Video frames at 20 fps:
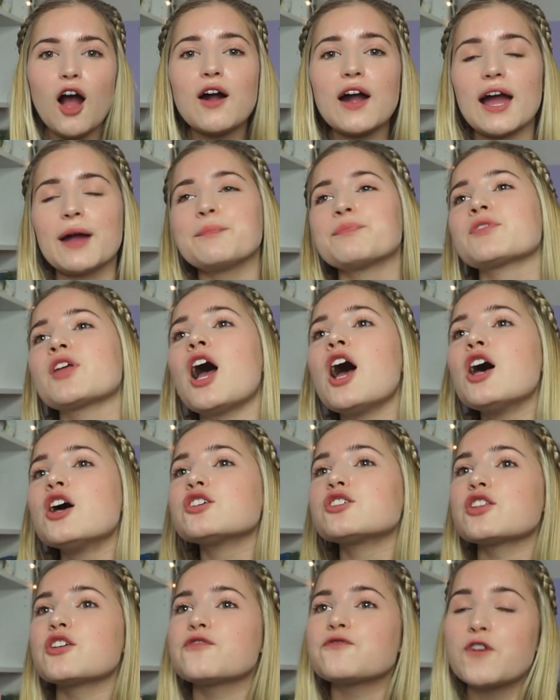Okay,
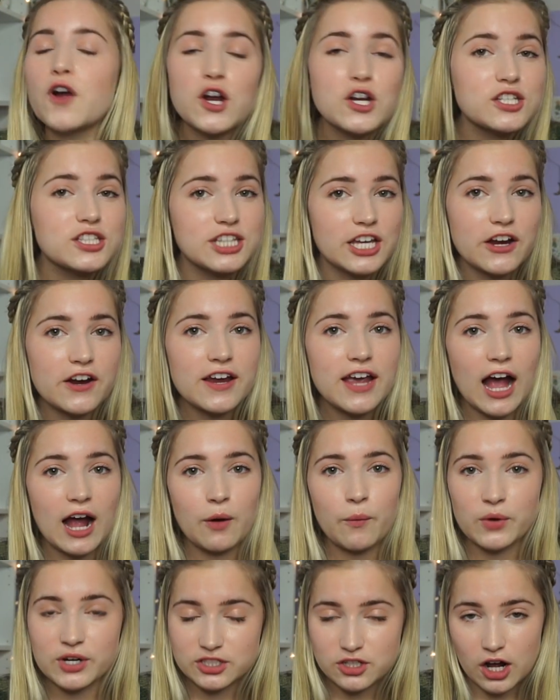so the first theory I
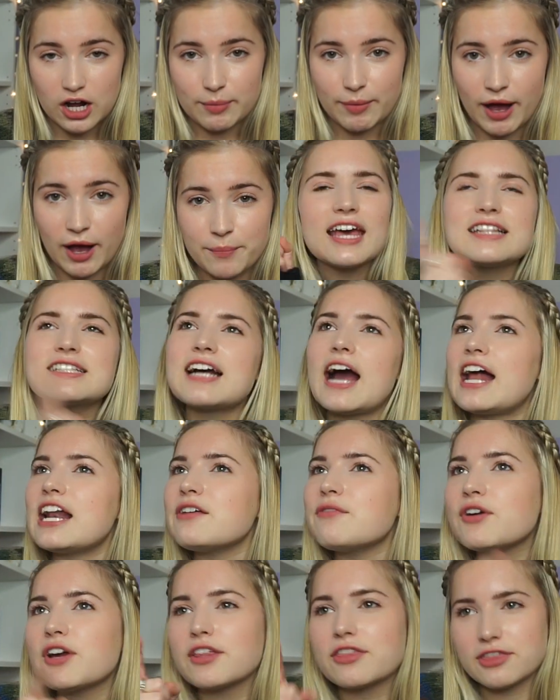want to talk about, it's kind
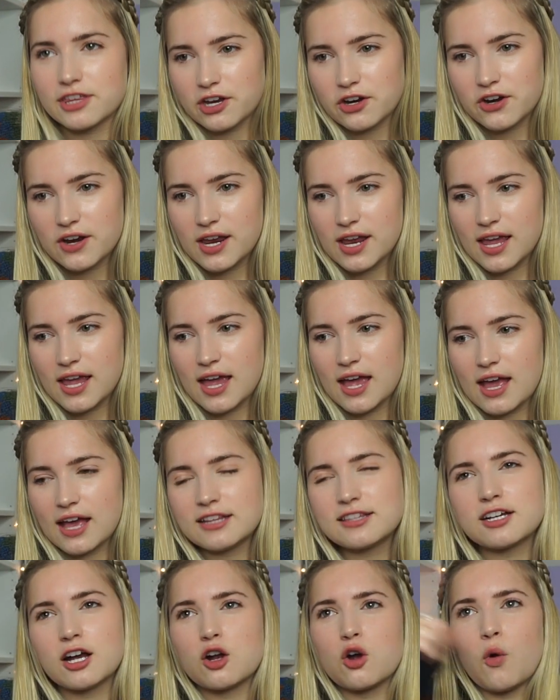of like a theory,
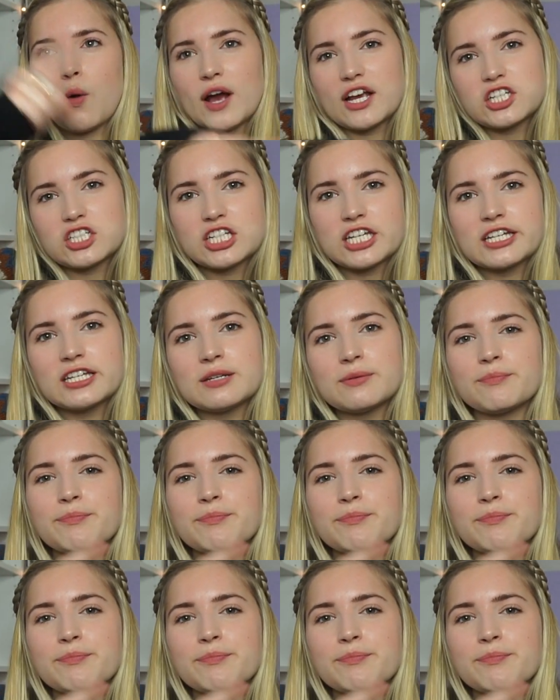it's like a question,